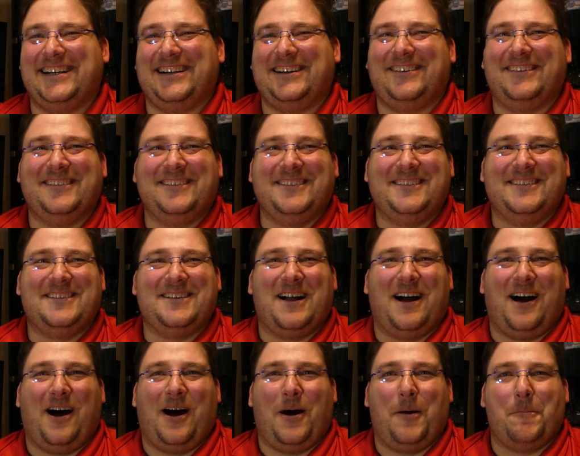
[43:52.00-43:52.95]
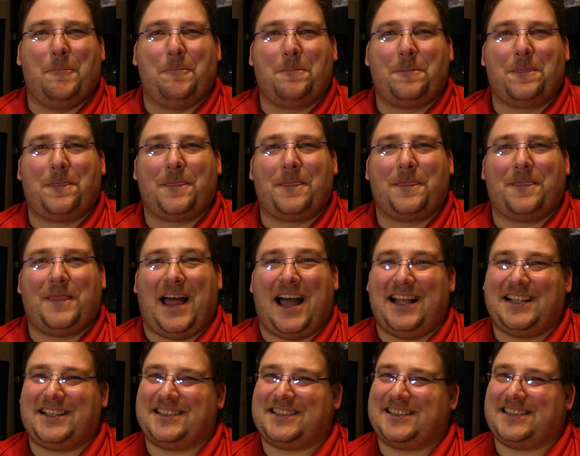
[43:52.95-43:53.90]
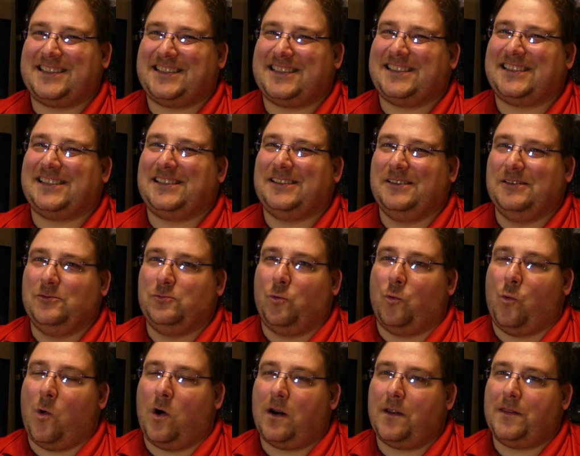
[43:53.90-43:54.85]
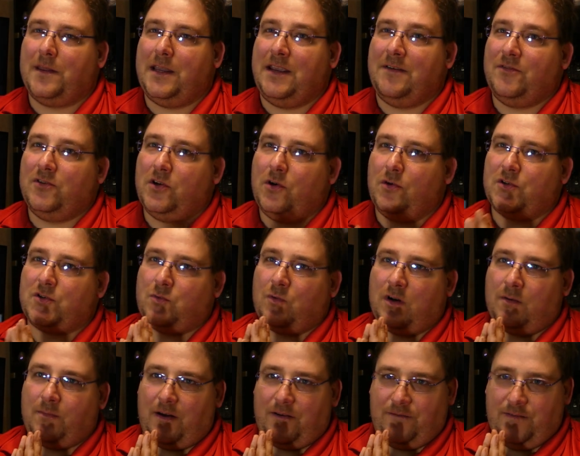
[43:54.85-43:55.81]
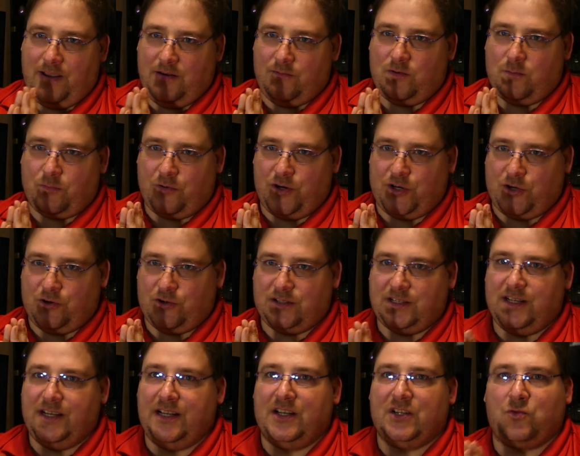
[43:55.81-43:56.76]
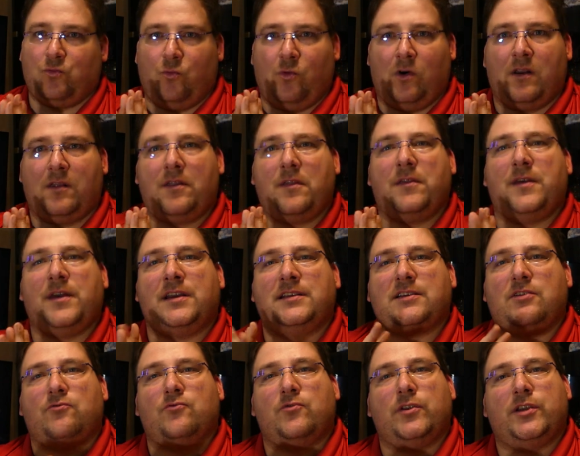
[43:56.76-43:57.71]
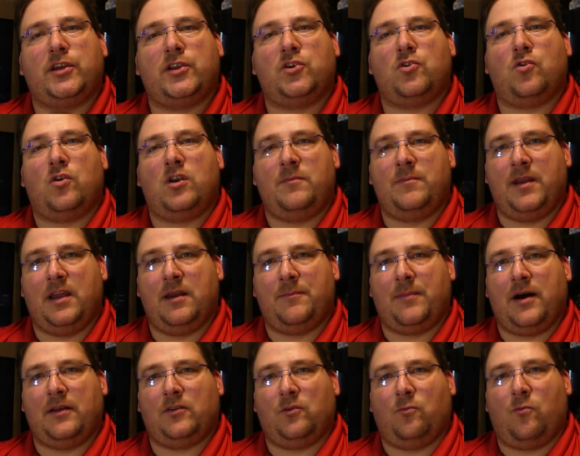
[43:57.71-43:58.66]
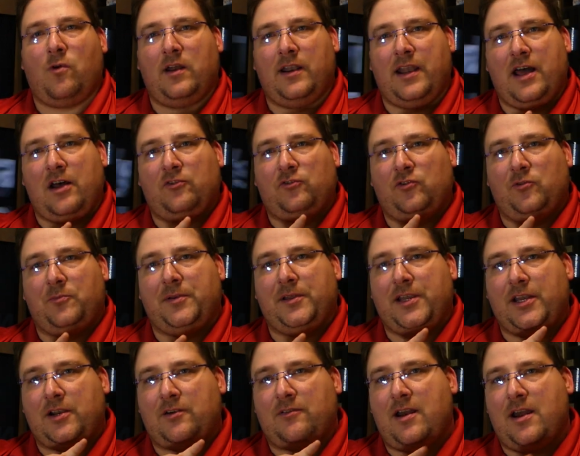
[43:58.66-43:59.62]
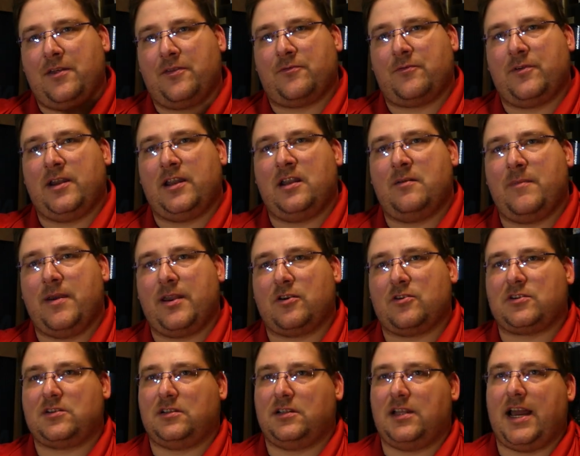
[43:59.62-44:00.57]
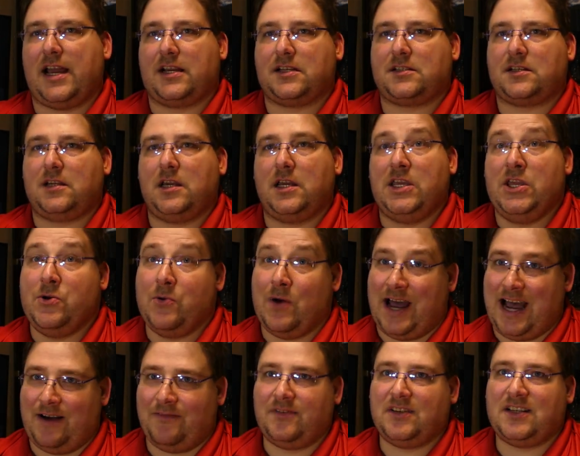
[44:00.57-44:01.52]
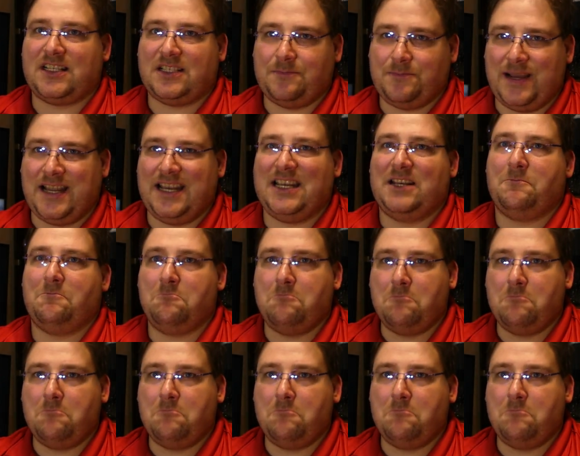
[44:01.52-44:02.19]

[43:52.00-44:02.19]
you know, um, that's one of the, even though it's one of my favorite printers, it is one of the things that really annoyed me about the Wanhao Duplicator i3 and the Maker Selects. You have to spend